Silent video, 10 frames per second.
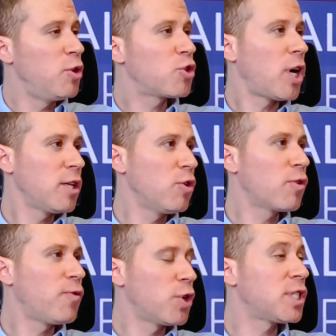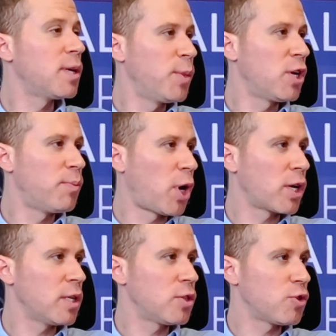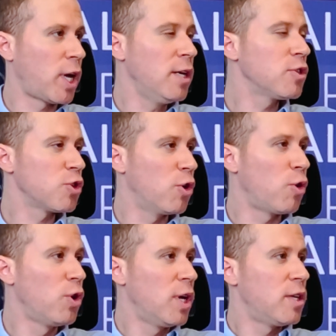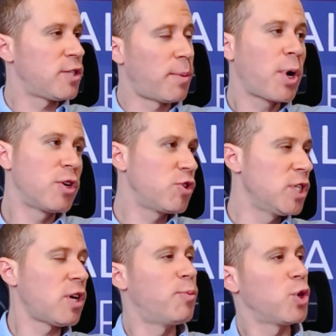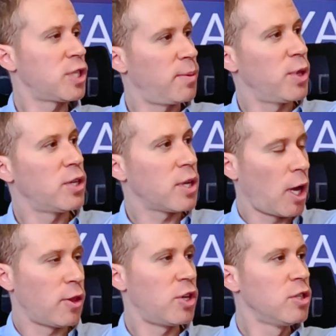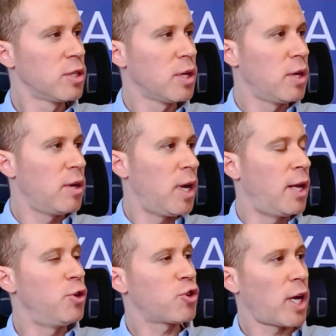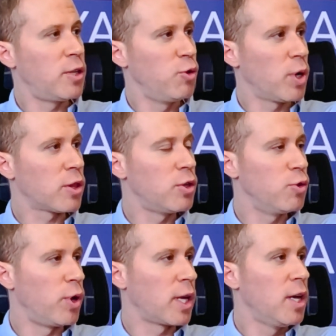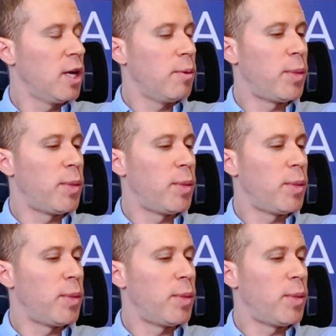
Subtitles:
And you try to look for similar markets, right? So some countries are more similar to others, and you try to do what they're doing.